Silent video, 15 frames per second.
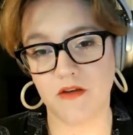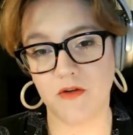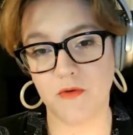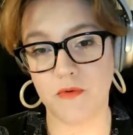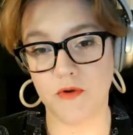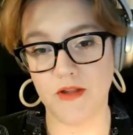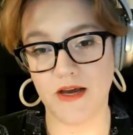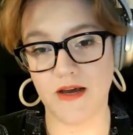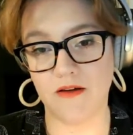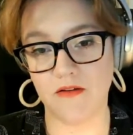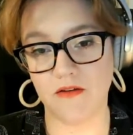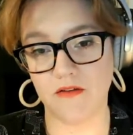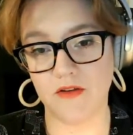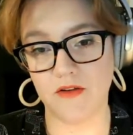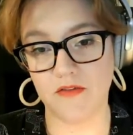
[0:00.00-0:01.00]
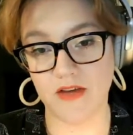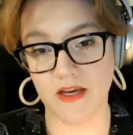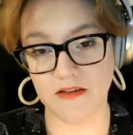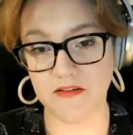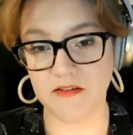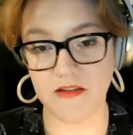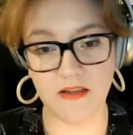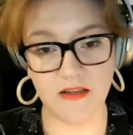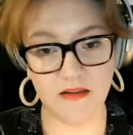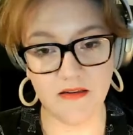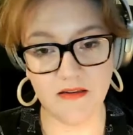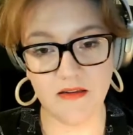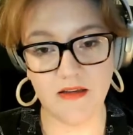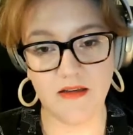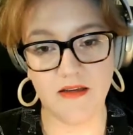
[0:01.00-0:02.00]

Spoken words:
rollout of the vaccine.